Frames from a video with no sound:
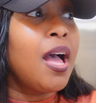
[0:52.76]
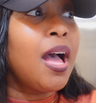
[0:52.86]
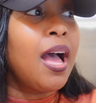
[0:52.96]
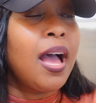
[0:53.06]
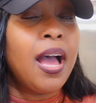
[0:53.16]

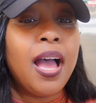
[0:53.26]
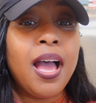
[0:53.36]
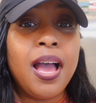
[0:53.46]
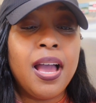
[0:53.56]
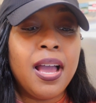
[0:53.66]

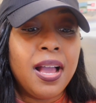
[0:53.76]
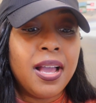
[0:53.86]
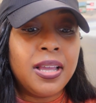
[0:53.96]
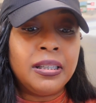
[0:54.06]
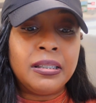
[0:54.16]

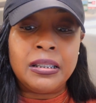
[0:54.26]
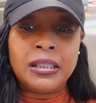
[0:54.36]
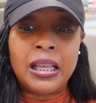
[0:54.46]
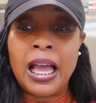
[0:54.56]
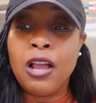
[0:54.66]
I
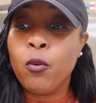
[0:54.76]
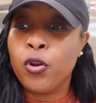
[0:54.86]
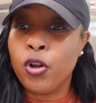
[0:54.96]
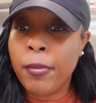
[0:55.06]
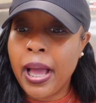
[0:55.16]
don't want
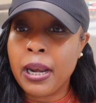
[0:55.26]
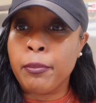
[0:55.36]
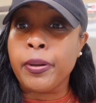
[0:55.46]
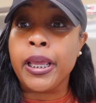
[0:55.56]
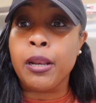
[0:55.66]
nobody
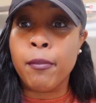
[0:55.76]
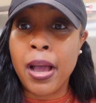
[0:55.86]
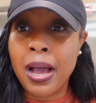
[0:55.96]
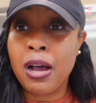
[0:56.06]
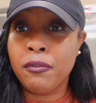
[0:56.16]
planning my
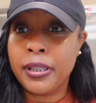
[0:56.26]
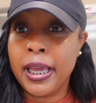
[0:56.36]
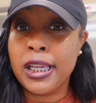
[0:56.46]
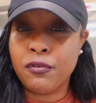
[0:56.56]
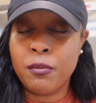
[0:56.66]
off
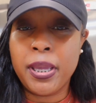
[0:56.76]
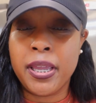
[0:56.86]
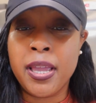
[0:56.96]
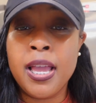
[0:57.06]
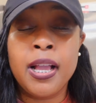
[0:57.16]
days for me,
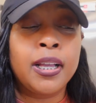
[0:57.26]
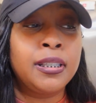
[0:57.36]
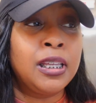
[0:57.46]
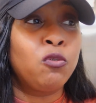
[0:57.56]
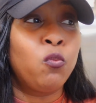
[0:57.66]
because
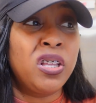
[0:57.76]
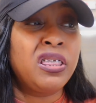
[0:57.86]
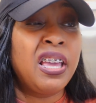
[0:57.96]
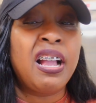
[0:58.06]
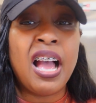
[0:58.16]
that's one
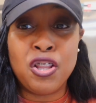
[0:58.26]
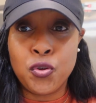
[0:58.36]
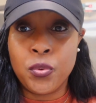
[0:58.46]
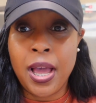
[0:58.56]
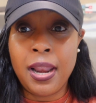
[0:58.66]
thing I
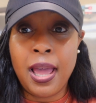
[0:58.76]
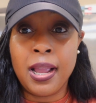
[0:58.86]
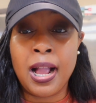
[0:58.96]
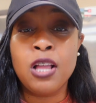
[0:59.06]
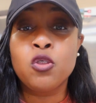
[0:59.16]
do not
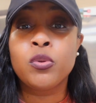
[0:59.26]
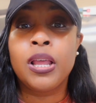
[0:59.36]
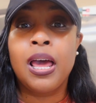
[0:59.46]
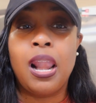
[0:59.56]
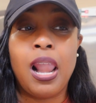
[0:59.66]
like. I do
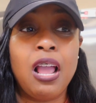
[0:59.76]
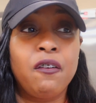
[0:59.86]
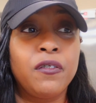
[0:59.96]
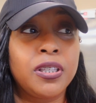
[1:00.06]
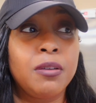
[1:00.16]
not like
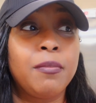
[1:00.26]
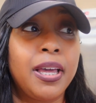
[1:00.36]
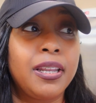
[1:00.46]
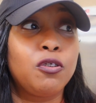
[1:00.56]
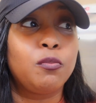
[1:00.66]
for
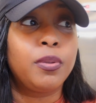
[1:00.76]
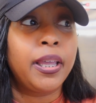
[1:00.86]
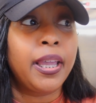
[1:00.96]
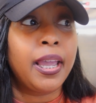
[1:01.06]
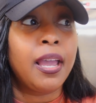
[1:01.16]
somebody to
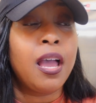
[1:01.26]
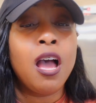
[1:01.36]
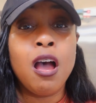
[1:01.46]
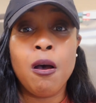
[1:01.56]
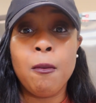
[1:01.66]
plan
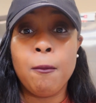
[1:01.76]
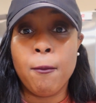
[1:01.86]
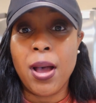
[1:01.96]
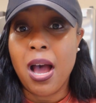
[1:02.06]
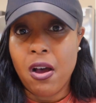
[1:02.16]

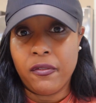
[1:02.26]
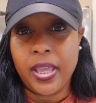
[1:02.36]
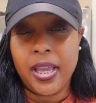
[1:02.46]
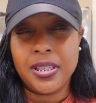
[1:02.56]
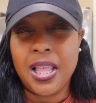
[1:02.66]
my off
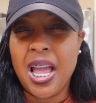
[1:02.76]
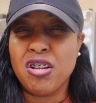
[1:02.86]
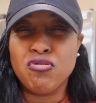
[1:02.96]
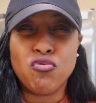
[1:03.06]
days. Like,